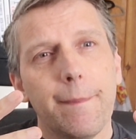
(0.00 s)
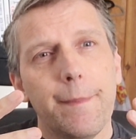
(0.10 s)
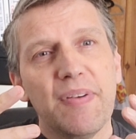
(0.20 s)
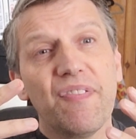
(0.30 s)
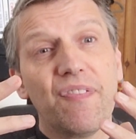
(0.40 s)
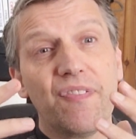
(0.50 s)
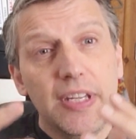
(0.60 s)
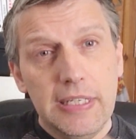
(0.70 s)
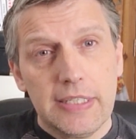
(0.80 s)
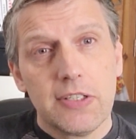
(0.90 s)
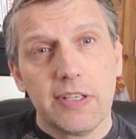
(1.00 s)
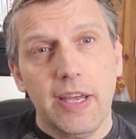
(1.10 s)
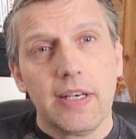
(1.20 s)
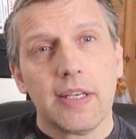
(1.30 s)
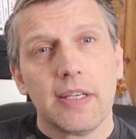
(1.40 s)
But feeling
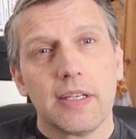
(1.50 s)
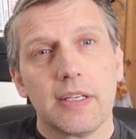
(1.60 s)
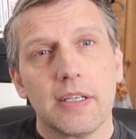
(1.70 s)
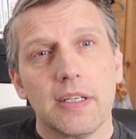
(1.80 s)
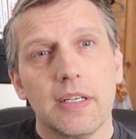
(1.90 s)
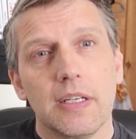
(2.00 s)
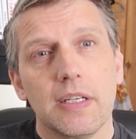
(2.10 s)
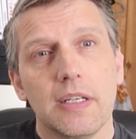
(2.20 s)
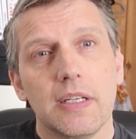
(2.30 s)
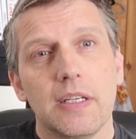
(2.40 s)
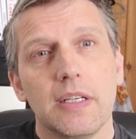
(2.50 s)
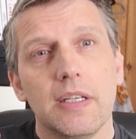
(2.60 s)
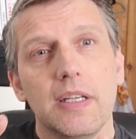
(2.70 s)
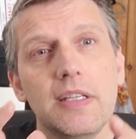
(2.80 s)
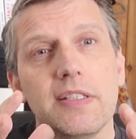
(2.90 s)
sad
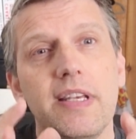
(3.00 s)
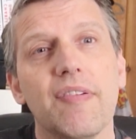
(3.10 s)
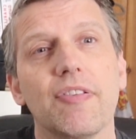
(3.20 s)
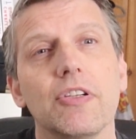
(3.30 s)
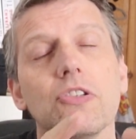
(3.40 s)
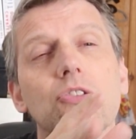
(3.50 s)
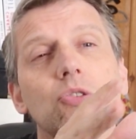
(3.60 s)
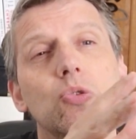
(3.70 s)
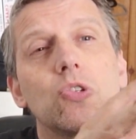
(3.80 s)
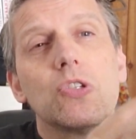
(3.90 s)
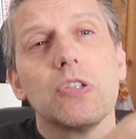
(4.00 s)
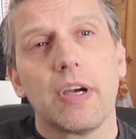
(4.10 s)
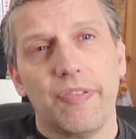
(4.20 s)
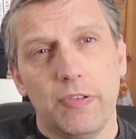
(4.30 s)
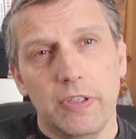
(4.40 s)
is different to
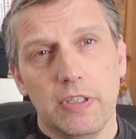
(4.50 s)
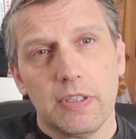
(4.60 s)
suffering.